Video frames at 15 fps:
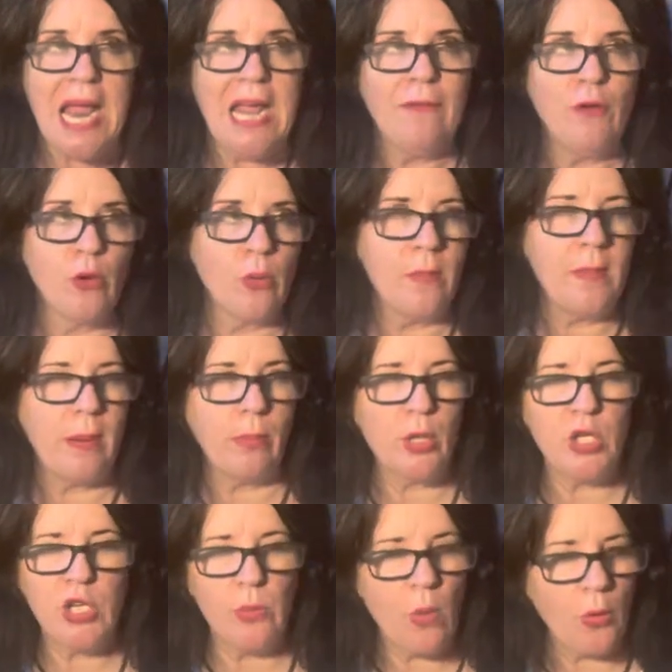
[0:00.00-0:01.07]
if you remember,
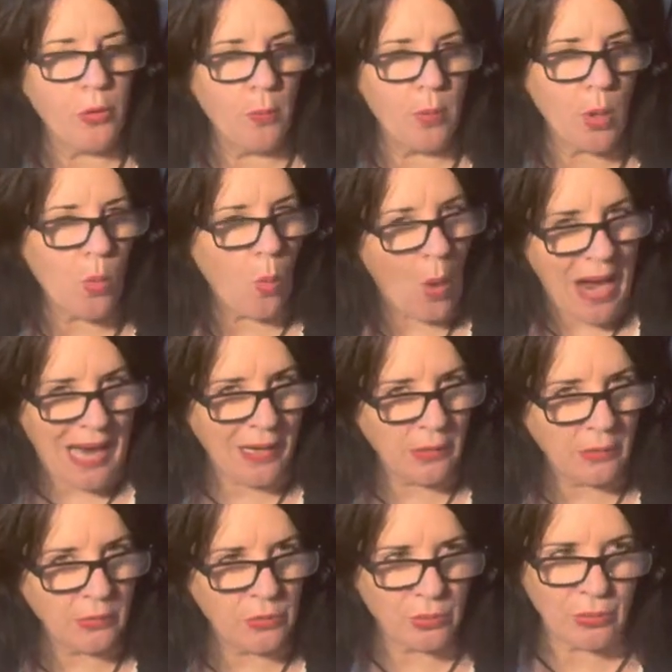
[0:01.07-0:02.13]
she wrote the book
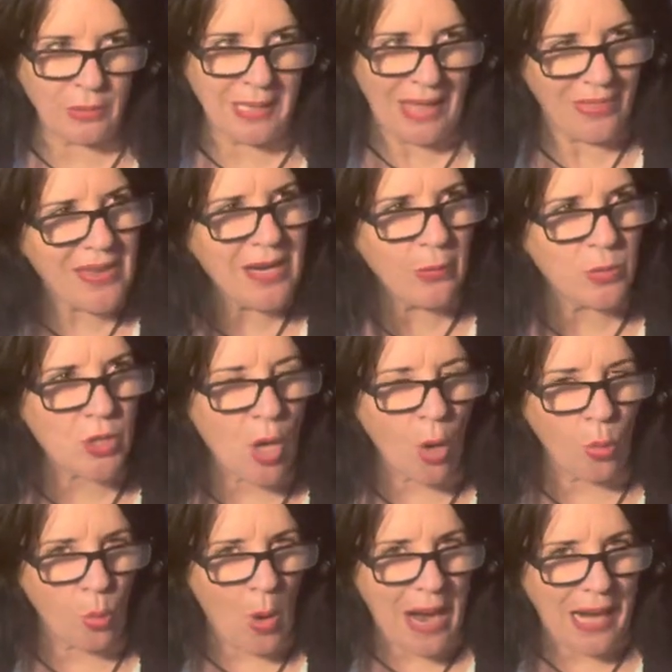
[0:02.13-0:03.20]
Wild or I think it was
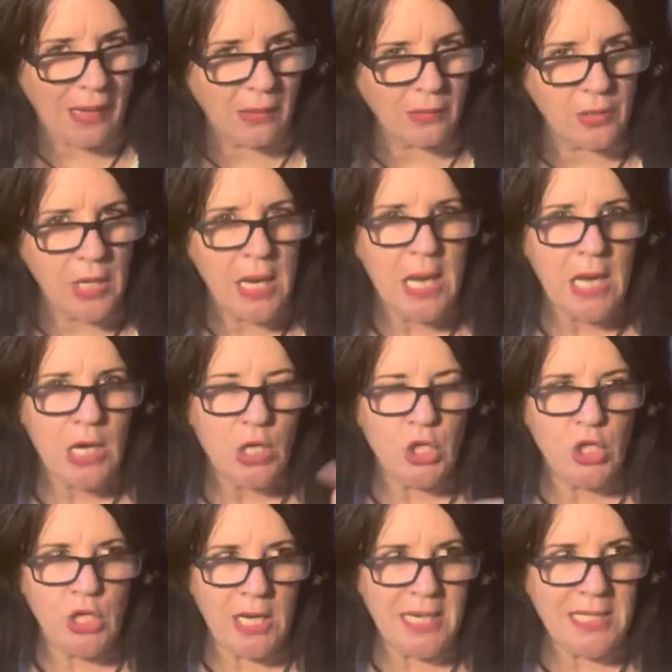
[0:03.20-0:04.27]
called Wild.
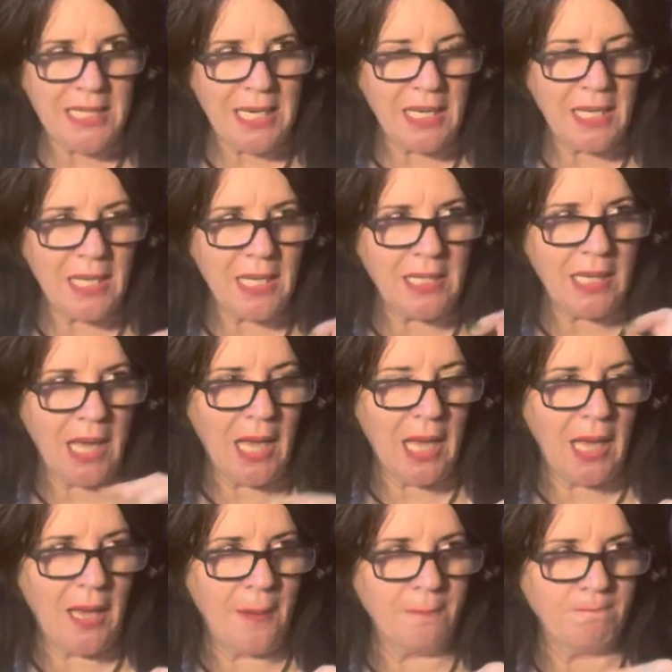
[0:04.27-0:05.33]
She did,
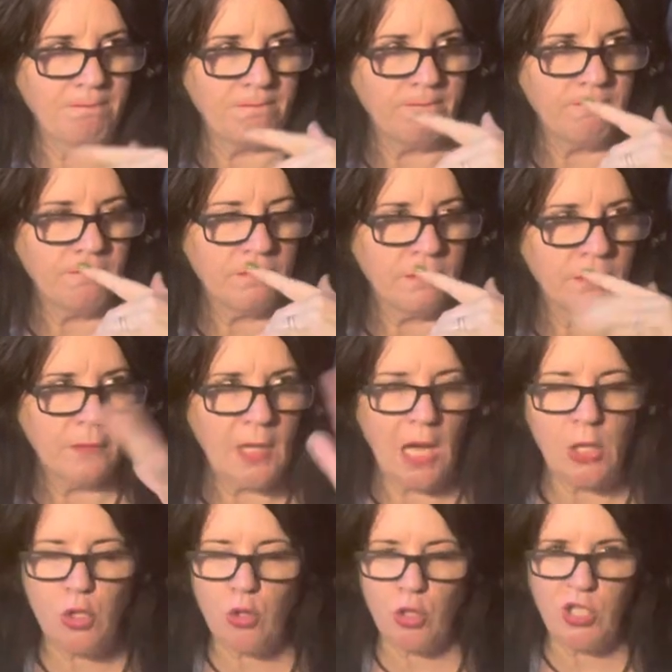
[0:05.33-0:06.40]
um,
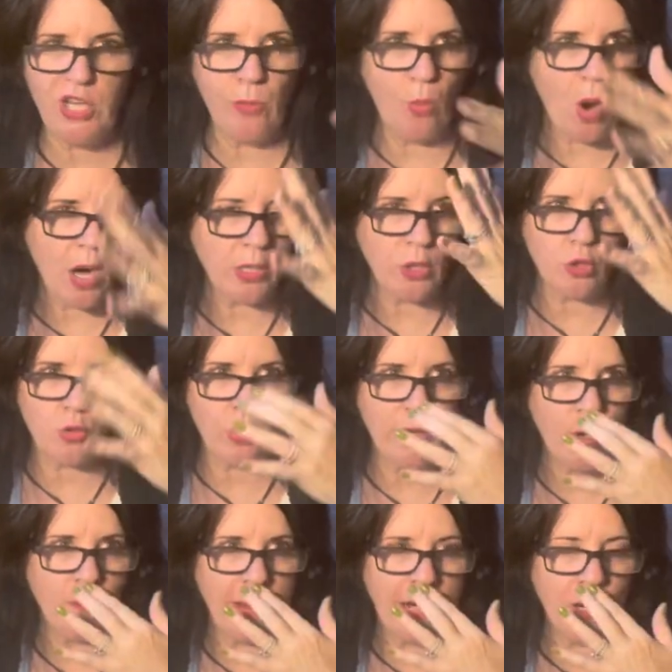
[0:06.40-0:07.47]
she walked a
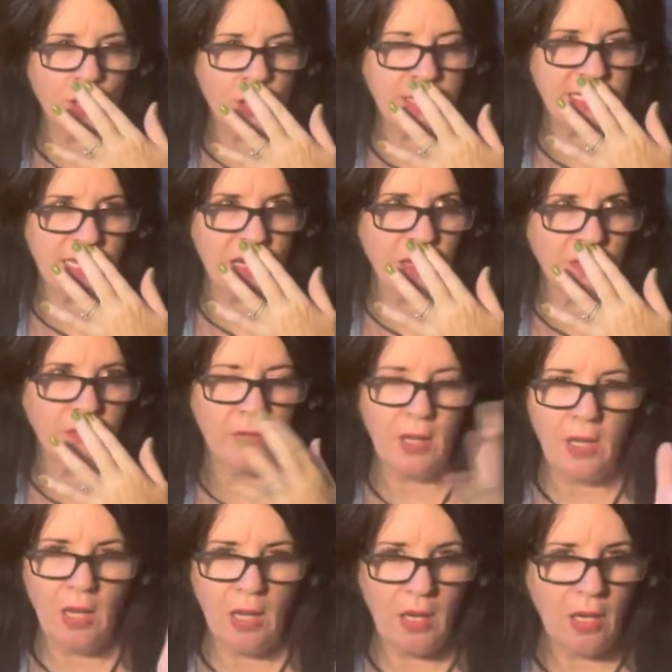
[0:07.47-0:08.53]
trail by herself
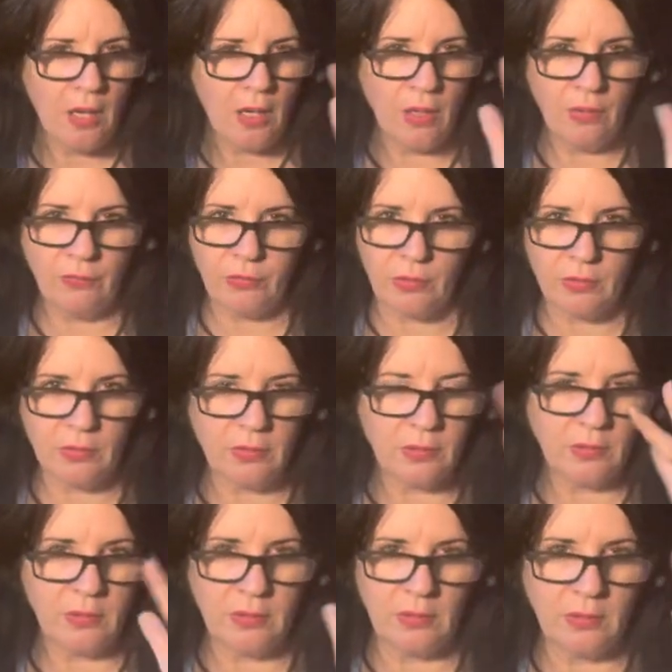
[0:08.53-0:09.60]
over
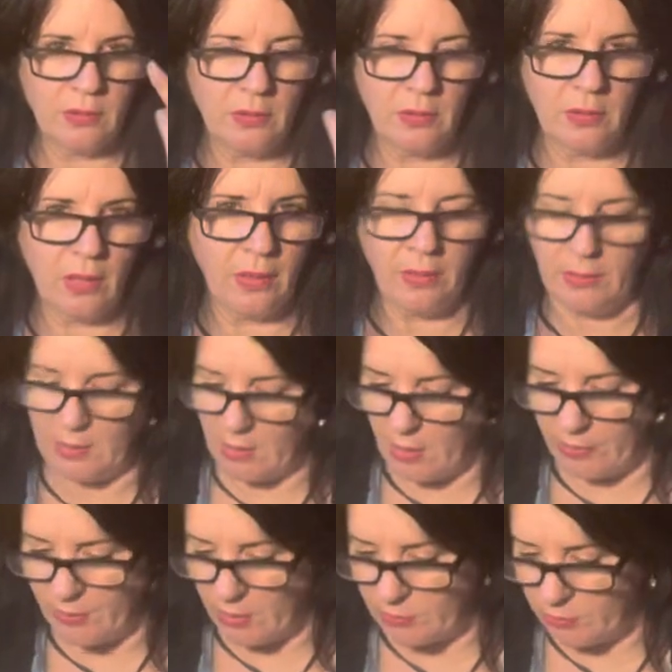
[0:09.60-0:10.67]
uh, on,
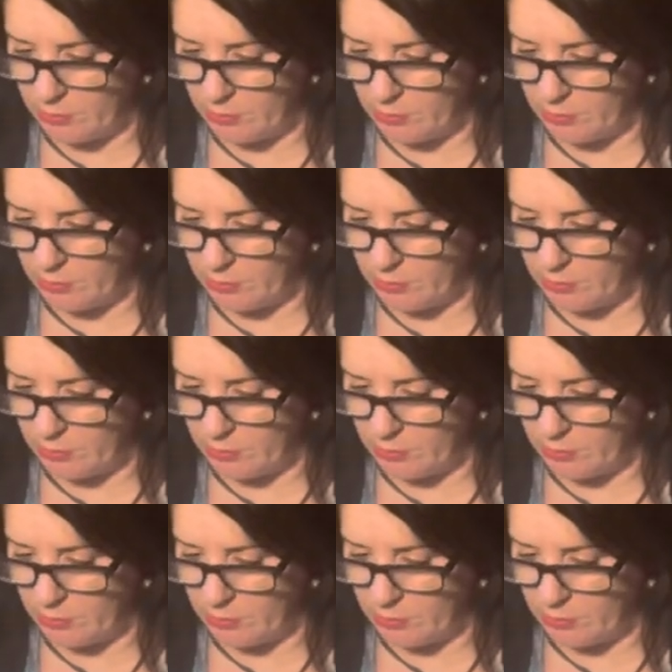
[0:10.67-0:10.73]
on the,